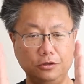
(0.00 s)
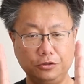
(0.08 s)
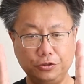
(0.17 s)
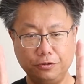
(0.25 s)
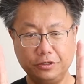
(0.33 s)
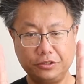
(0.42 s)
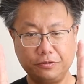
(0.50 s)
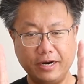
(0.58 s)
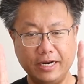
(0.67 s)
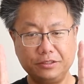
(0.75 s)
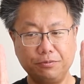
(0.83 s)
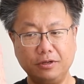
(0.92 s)
shorter
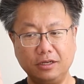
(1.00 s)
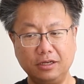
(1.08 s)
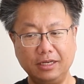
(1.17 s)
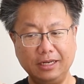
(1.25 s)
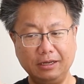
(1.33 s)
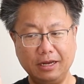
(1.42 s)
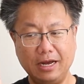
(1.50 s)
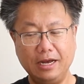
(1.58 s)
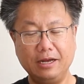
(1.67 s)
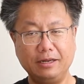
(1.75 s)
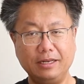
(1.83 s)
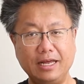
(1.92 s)
strides will
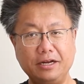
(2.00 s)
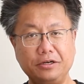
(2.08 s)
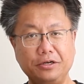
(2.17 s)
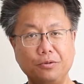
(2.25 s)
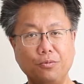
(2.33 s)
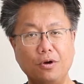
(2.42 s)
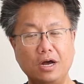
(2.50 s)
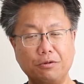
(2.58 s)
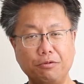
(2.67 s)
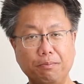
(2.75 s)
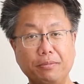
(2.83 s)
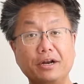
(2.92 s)
allow you to
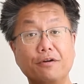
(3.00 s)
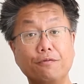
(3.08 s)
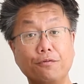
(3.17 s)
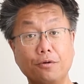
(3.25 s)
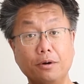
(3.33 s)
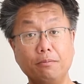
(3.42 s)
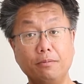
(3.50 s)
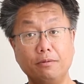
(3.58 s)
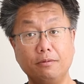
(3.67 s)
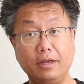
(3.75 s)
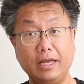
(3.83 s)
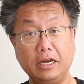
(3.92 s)
walk with better form,
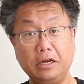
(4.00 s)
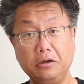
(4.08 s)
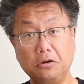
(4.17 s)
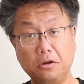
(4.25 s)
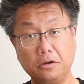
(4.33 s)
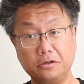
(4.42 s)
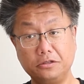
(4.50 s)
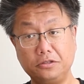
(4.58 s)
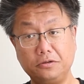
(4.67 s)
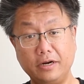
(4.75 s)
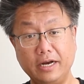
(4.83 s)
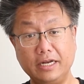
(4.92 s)
and then longer
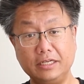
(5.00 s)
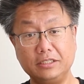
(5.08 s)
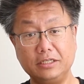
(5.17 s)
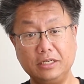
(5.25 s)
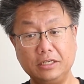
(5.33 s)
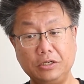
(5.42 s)
strides,